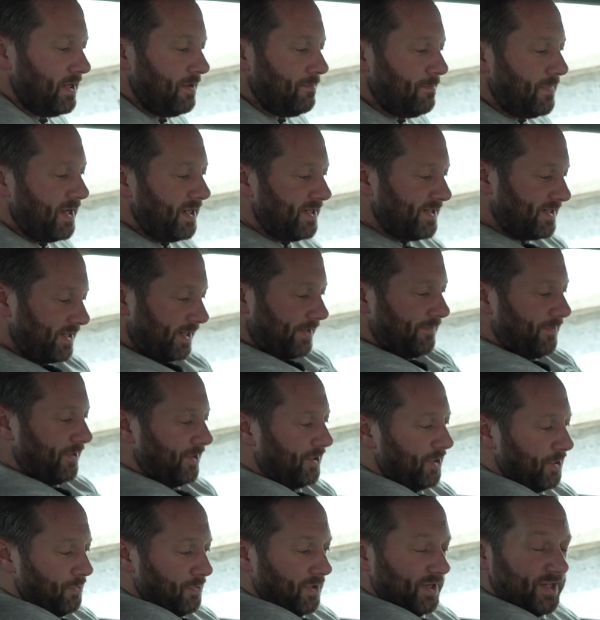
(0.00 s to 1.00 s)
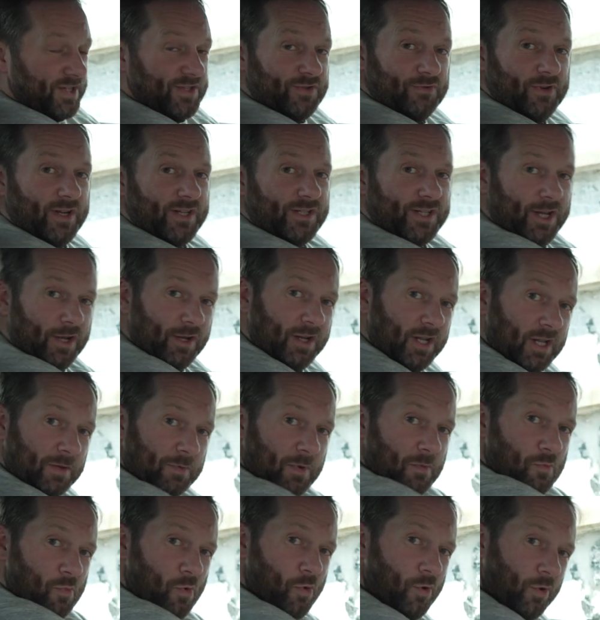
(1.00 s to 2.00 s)
means that if you do want to stretch out a little
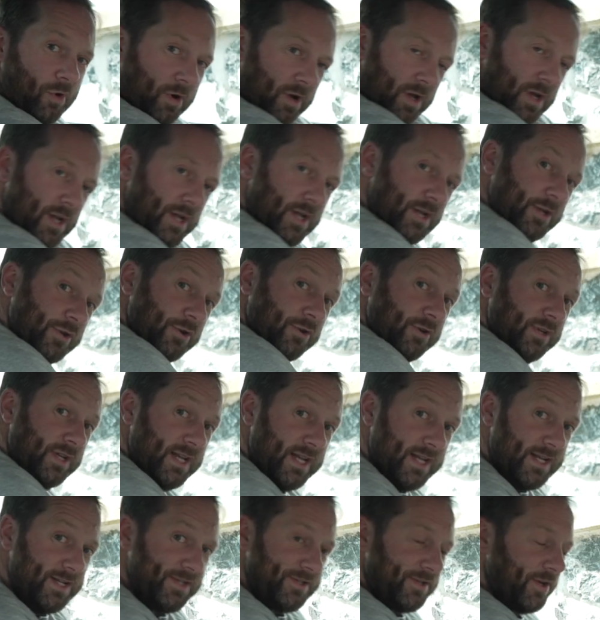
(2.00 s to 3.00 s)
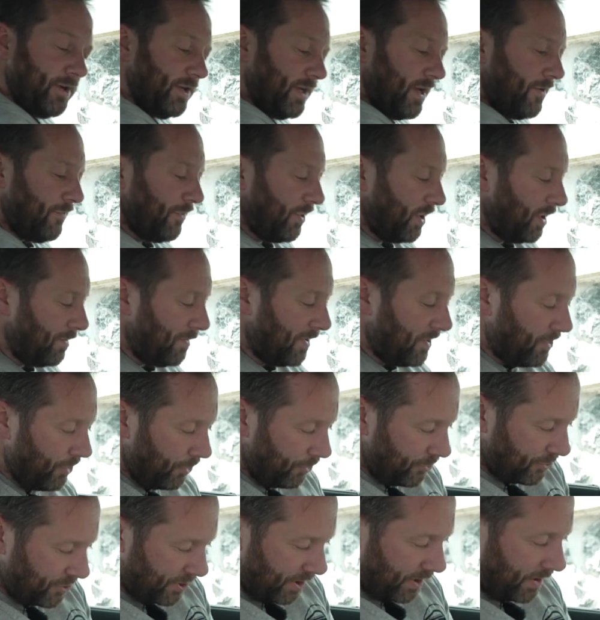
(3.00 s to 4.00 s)
bit more, your knees are never going to be
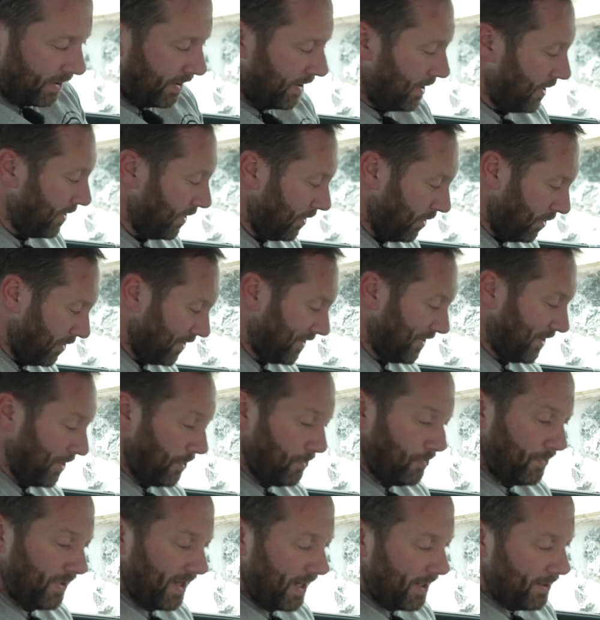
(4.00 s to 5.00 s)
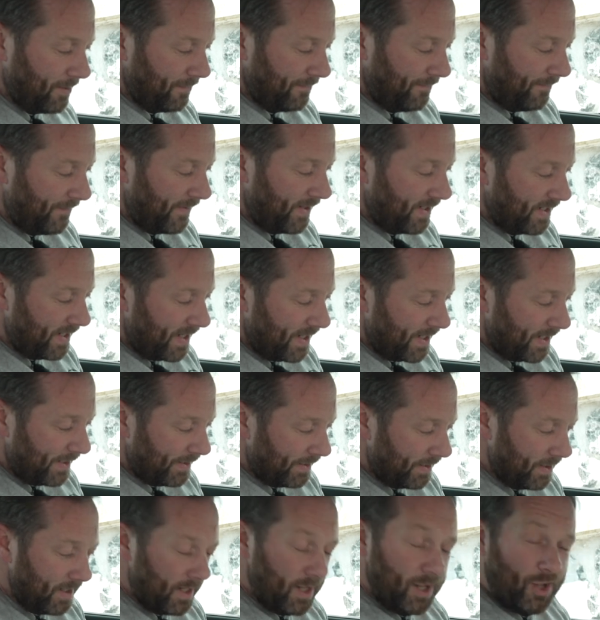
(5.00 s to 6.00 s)
touching. You can also get your feet
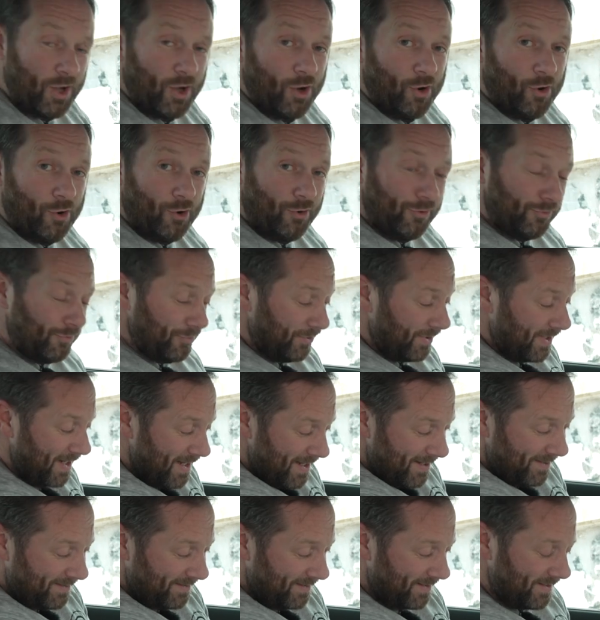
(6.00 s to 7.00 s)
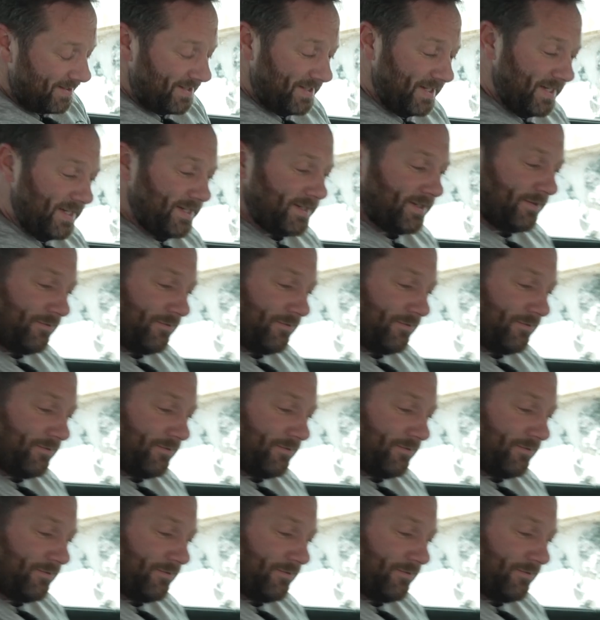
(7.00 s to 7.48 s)
in underneath the seat